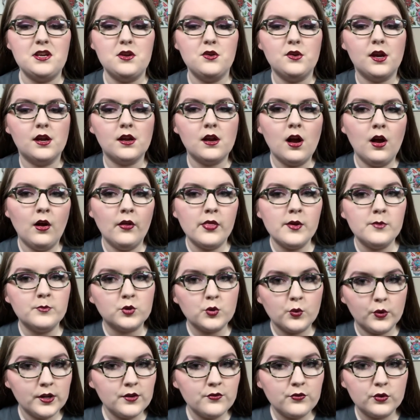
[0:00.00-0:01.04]
You can call them
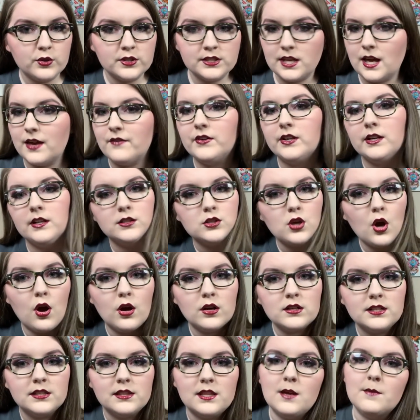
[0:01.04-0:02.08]
24/7 and talk
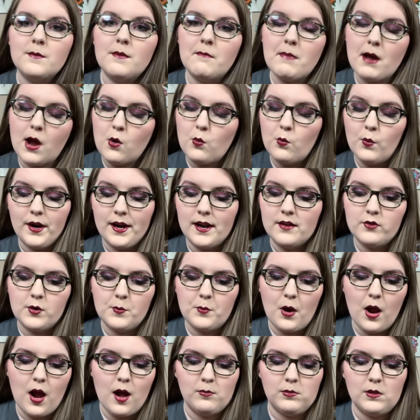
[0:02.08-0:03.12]
to them about whatever
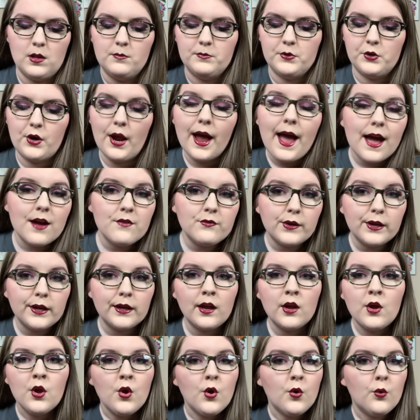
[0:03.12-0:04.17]
problem you're having,
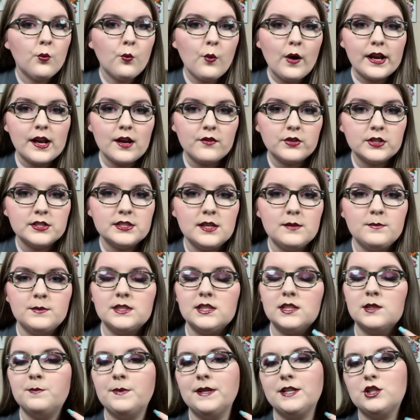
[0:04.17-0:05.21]
whatever seems
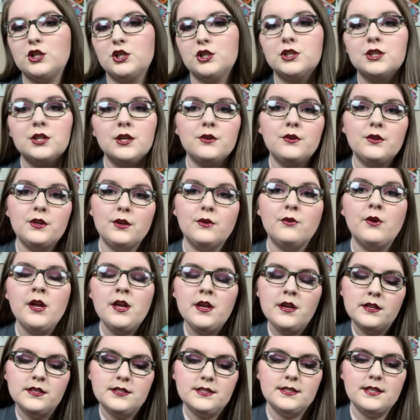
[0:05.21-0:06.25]
suspicious to you.
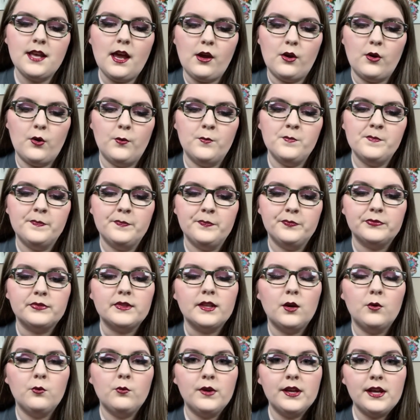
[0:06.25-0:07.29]
So
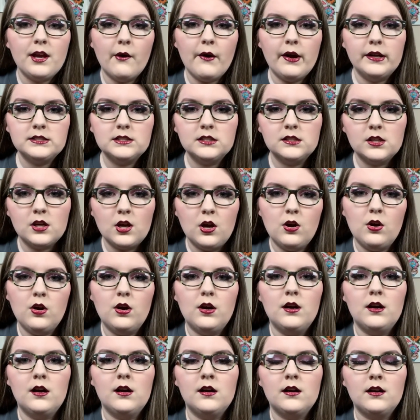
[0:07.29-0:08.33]
we go out to the
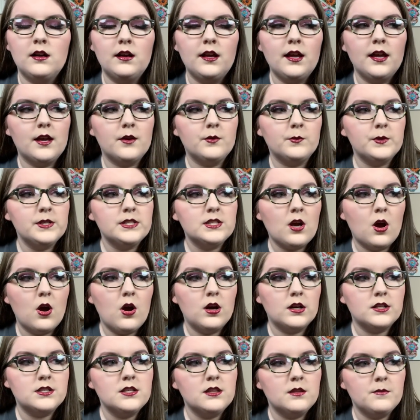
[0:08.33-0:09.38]
car and we
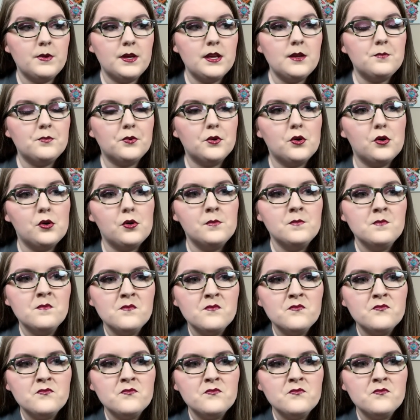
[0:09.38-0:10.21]
talk to the people.